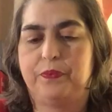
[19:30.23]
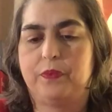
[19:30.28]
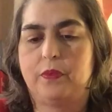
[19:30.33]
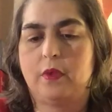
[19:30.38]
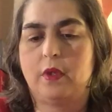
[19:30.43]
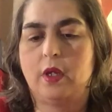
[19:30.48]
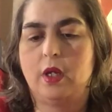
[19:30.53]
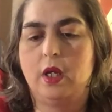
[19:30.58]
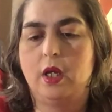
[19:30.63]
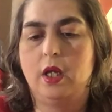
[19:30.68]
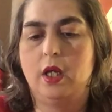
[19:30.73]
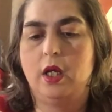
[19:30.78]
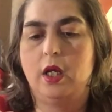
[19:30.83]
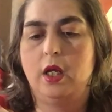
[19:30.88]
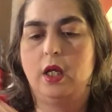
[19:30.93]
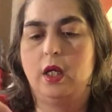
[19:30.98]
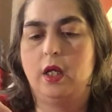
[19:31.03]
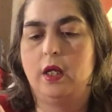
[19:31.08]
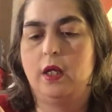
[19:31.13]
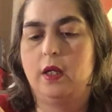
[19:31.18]

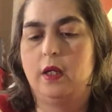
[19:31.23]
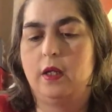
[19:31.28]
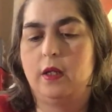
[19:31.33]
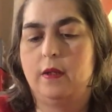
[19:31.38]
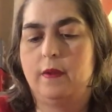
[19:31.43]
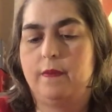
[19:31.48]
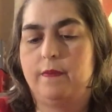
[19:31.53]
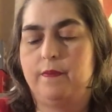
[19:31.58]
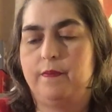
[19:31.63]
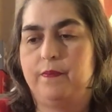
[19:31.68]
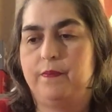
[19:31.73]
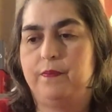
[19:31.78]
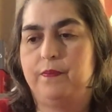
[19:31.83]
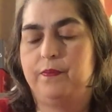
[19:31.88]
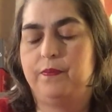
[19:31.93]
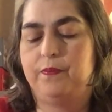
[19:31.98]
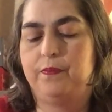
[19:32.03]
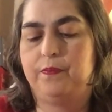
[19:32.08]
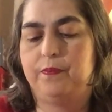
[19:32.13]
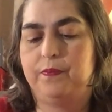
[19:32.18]

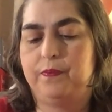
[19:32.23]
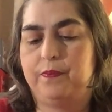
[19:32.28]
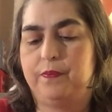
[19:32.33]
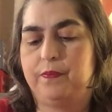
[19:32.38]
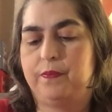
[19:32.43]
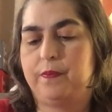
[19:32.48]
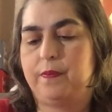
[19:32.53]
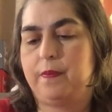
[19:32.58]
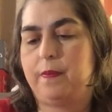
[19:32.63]
Nothing is said.